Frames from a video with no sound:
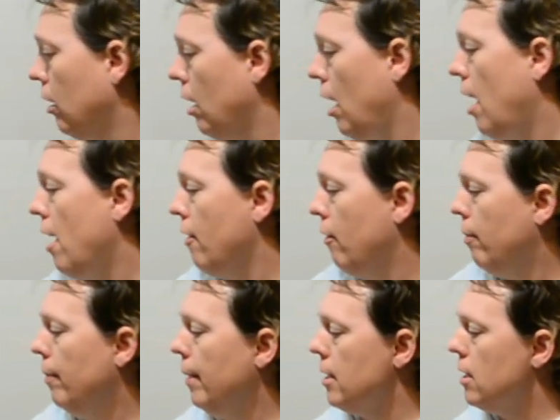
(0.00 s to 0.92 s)
I
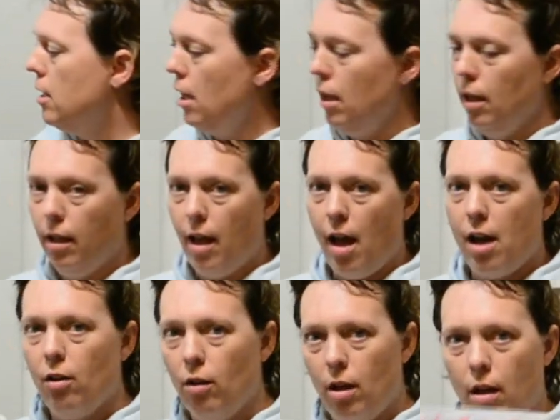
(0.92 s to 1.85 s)
have my seed
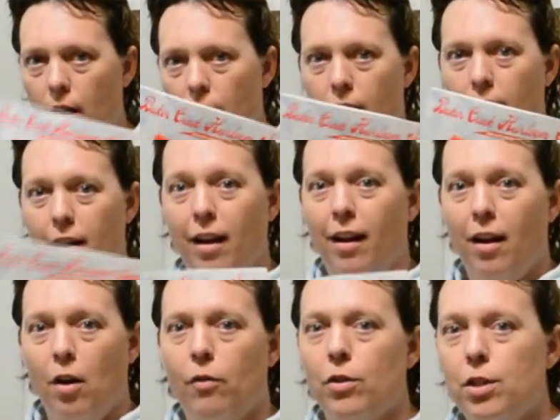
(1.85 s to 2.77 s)
catalog.
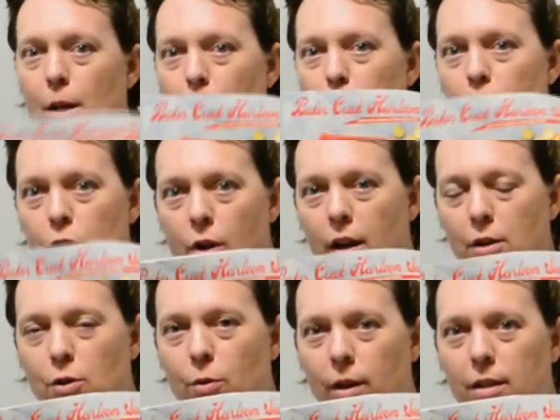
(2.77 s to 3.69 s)
For some
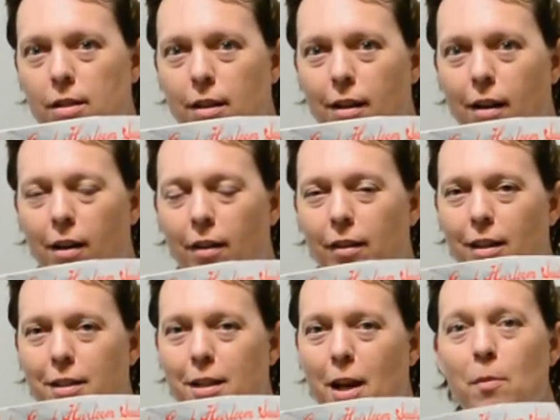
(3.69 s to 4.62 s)
strange reason,
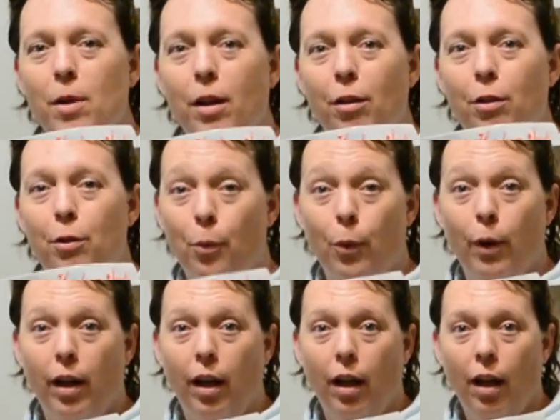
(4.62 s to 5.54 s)
they sent me
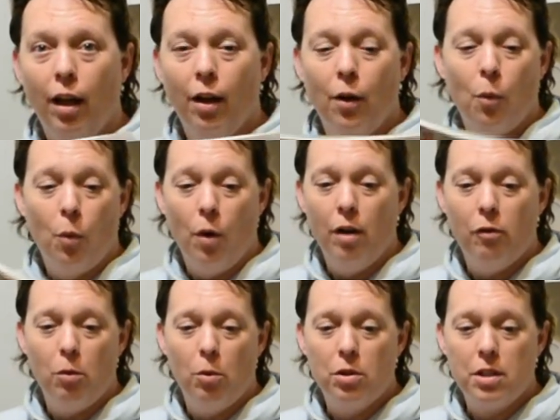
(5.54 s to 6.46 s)
3. One
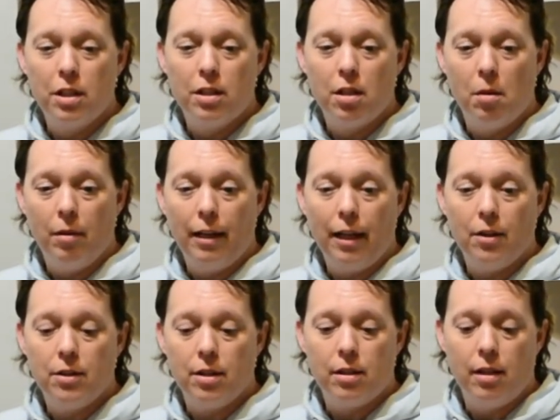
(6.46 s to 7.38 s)
of them was in somebody
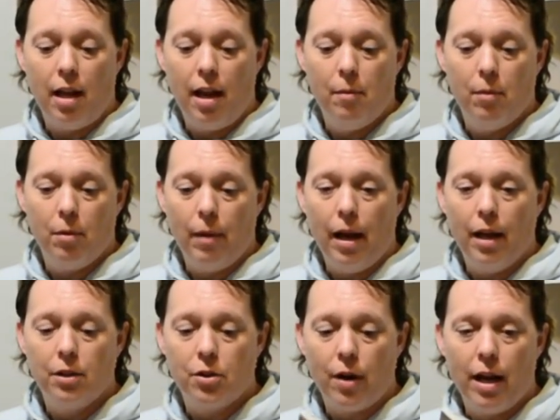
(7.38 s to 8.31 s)
else's name but
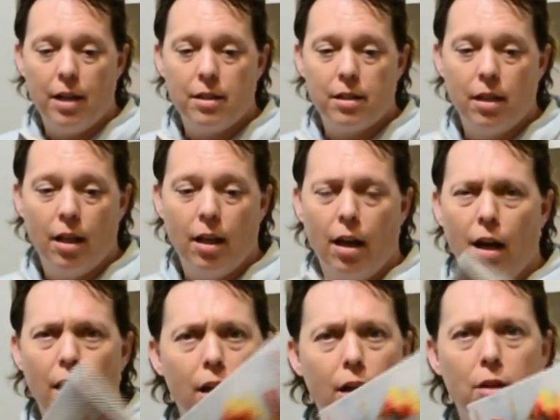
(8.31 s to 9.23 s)
my address,
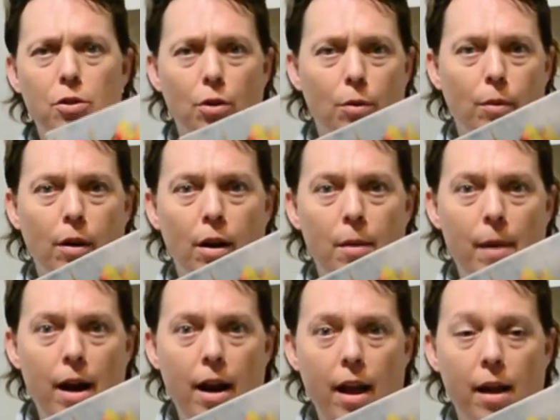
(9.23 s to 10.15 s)
and 2 were in
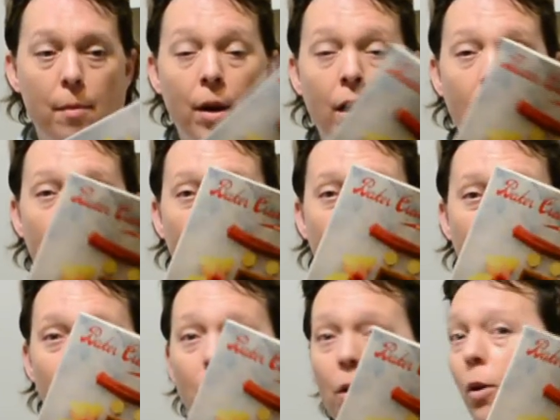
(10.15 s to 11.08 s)
my name.
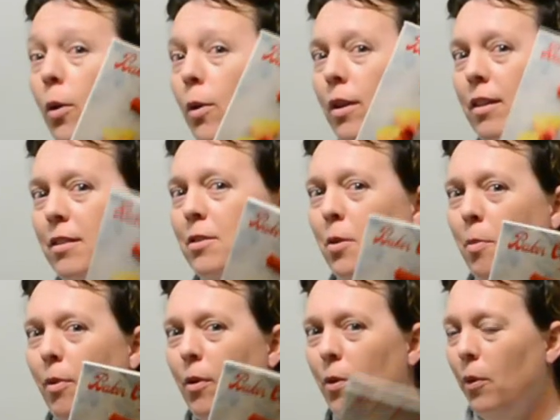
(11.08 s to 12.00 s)
So
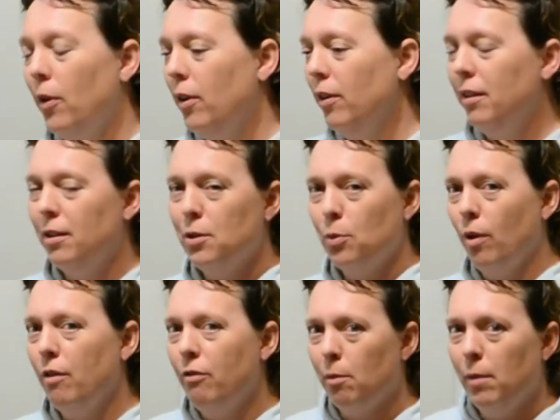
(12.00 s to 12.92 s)
super cool. There's
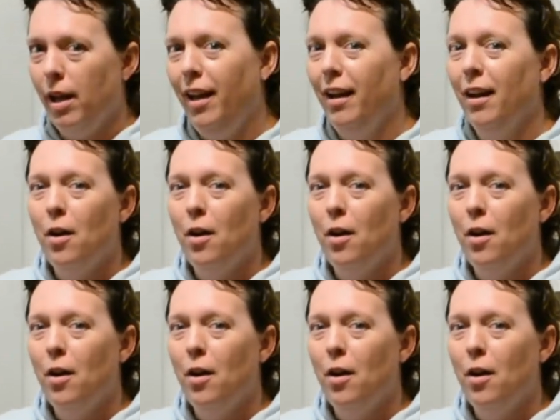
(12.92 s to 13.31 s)
one for me,